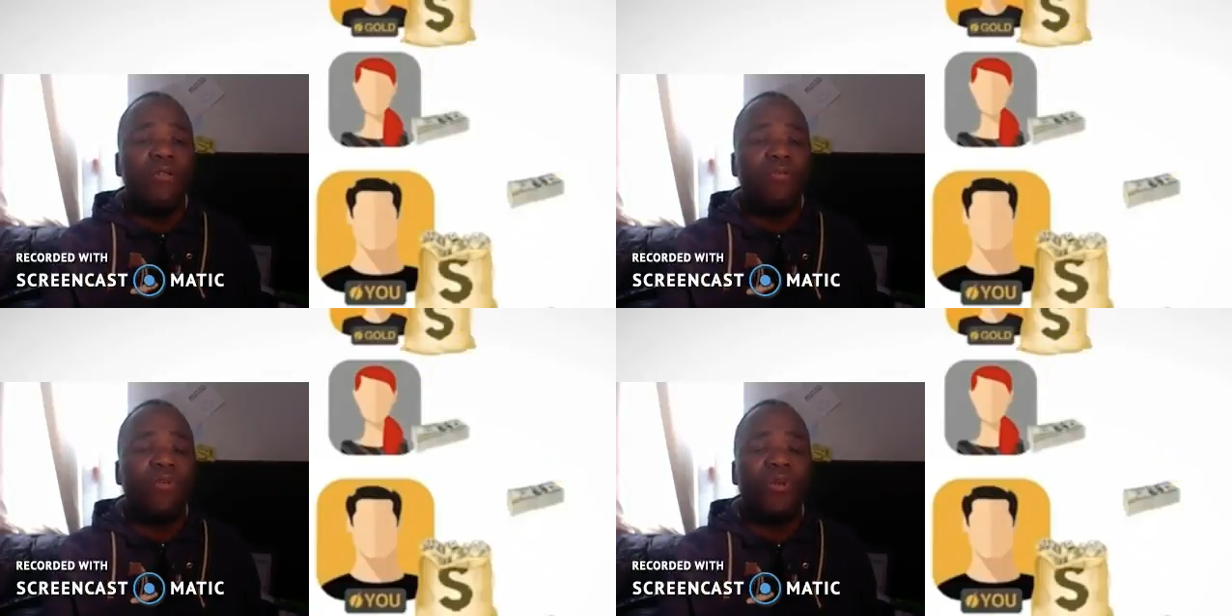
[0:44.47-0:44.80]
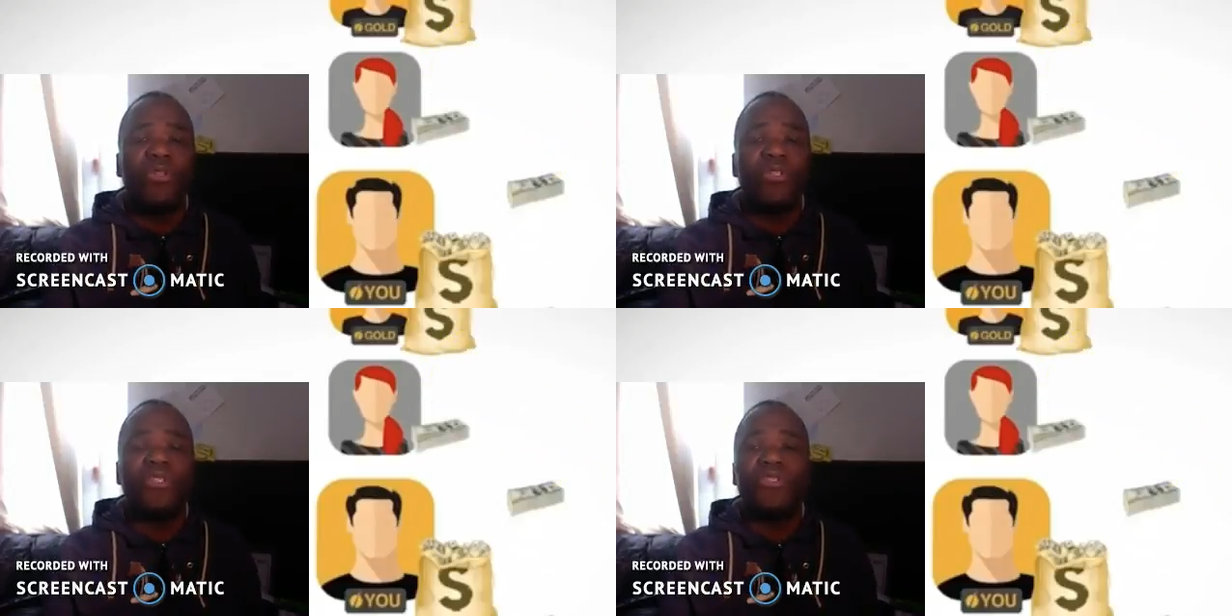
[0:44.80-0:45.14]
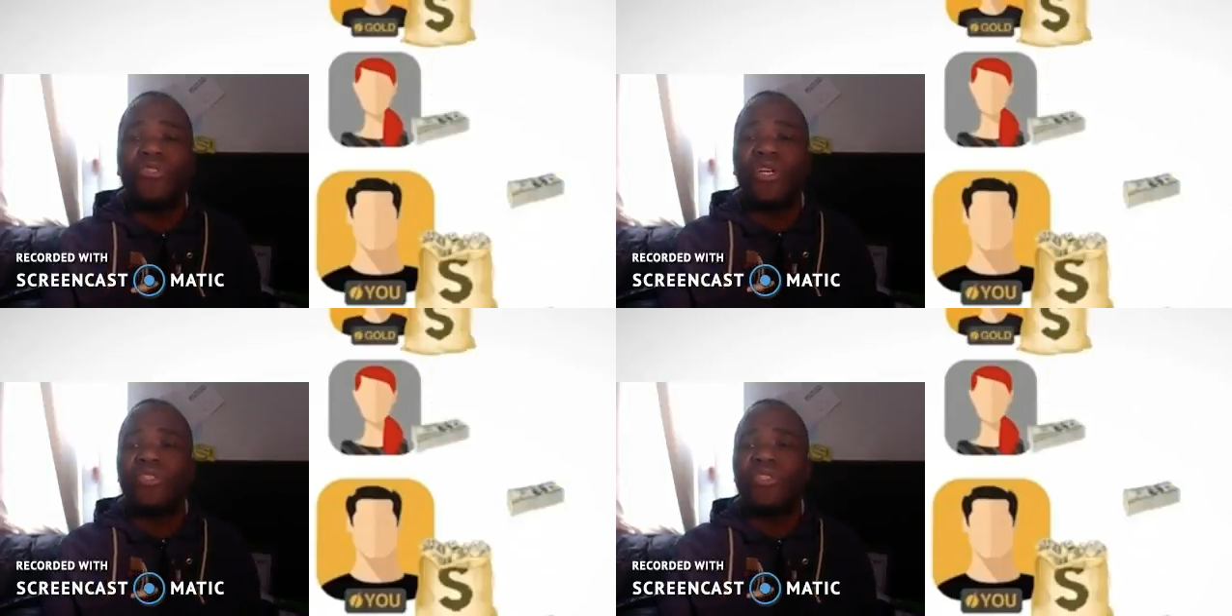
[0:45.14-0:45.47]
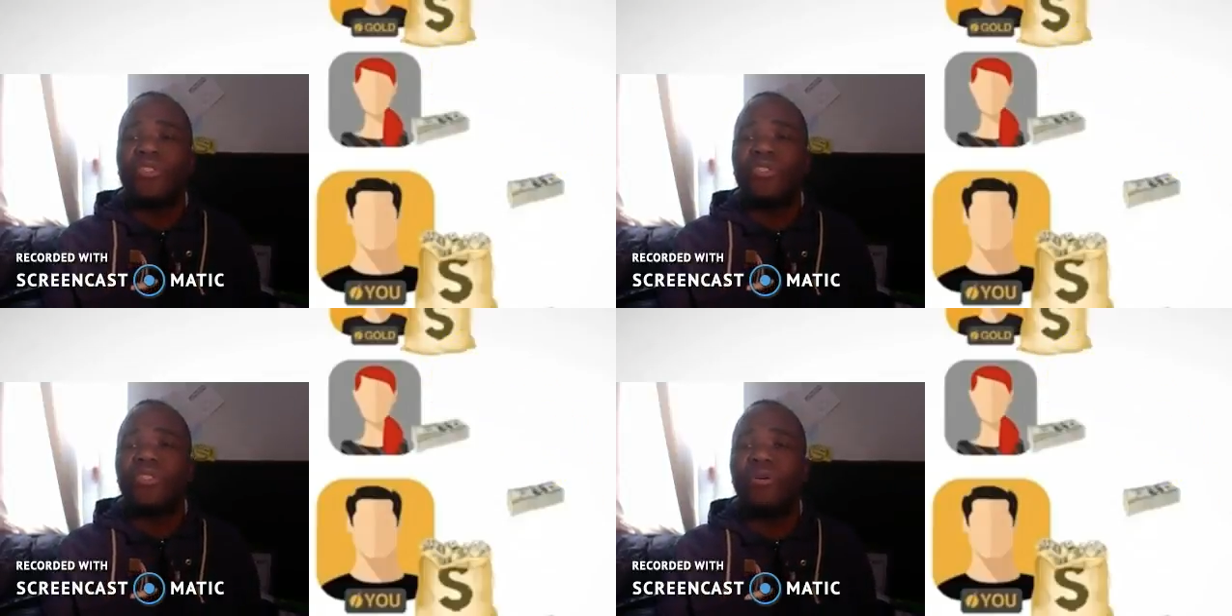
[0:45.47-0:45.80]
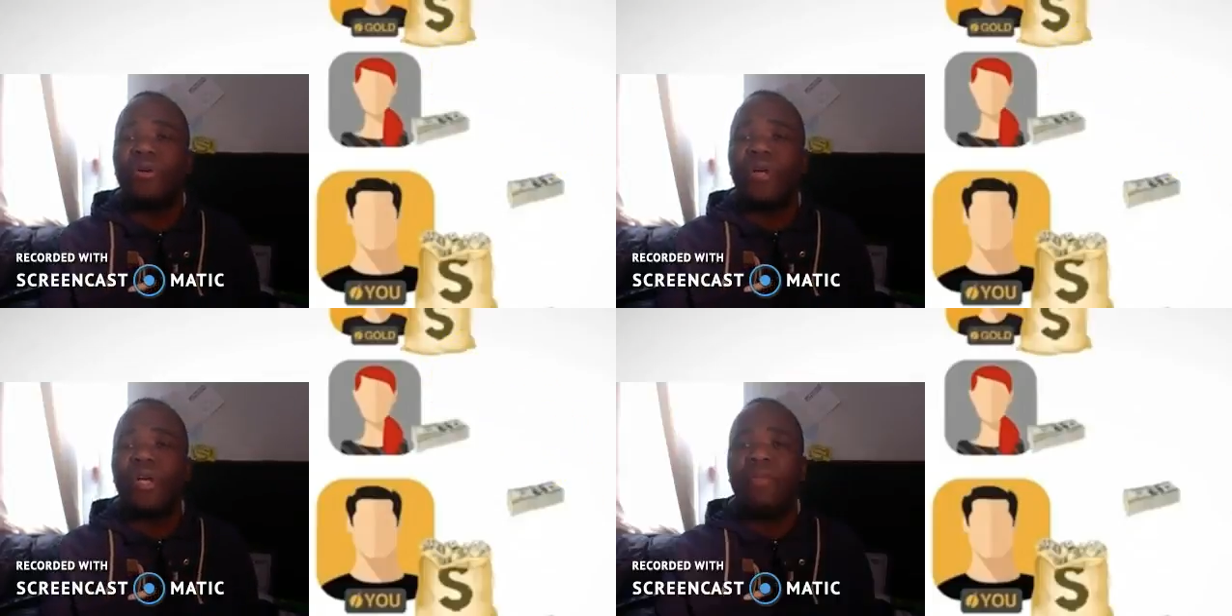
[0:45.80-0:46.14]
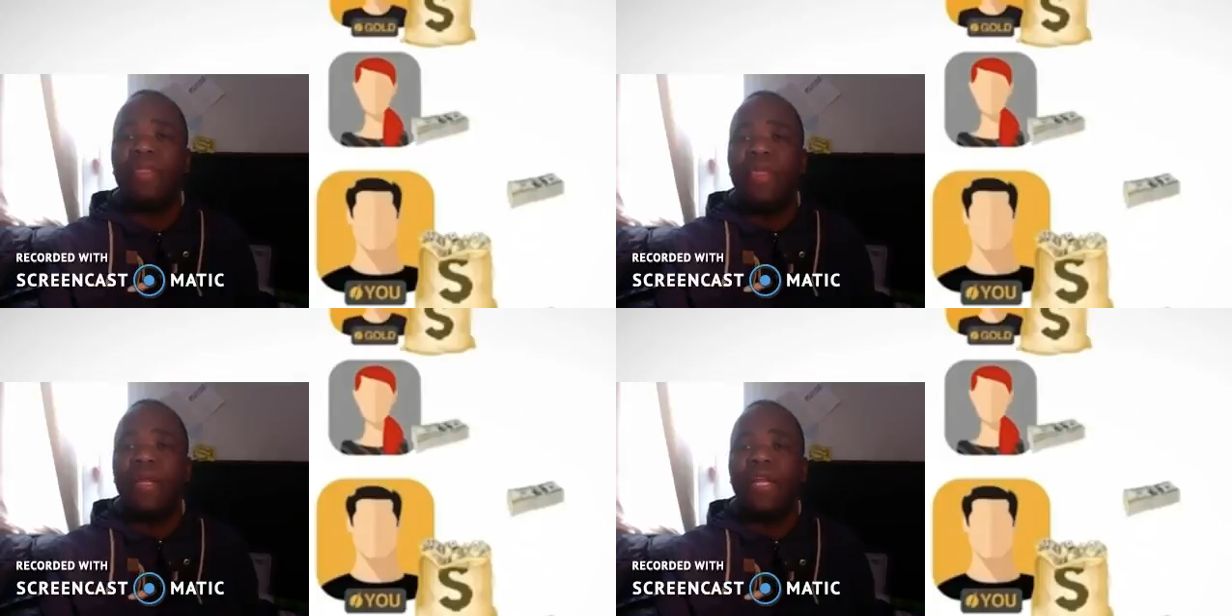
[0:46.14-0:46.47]
follow the instructions, okay?
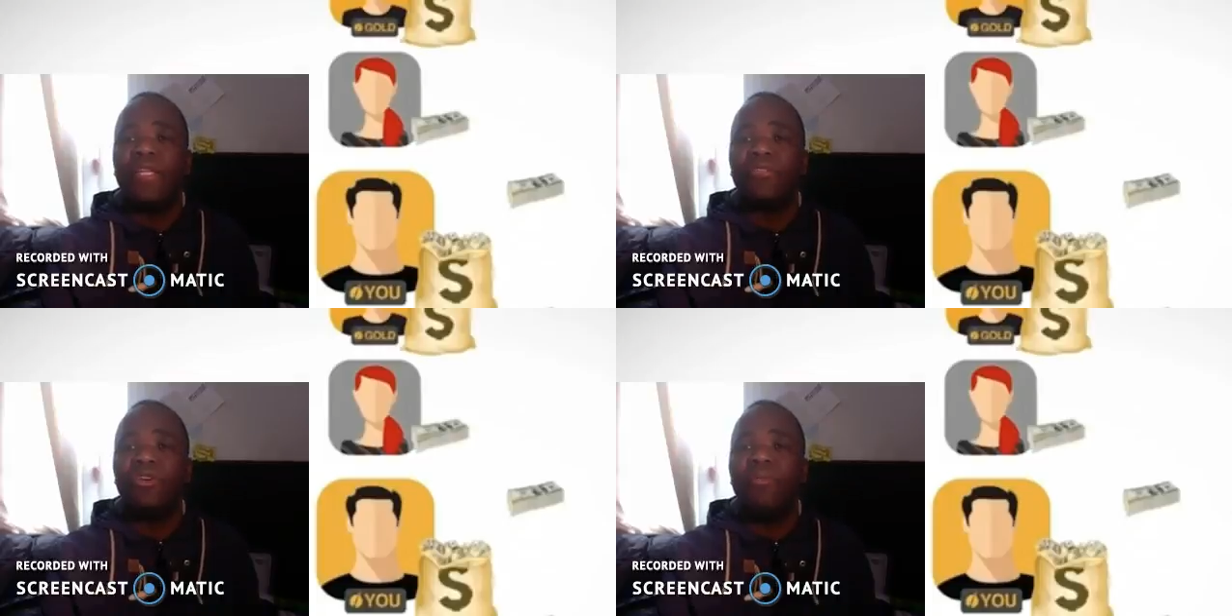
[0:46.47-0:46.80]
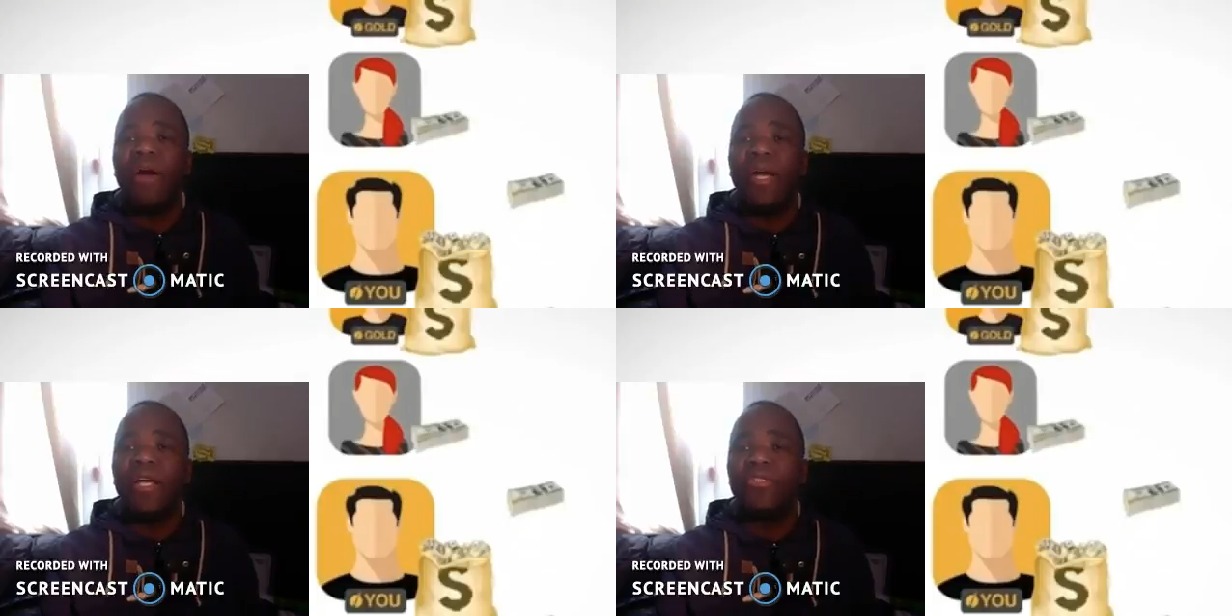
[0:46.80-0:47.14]
Let's go back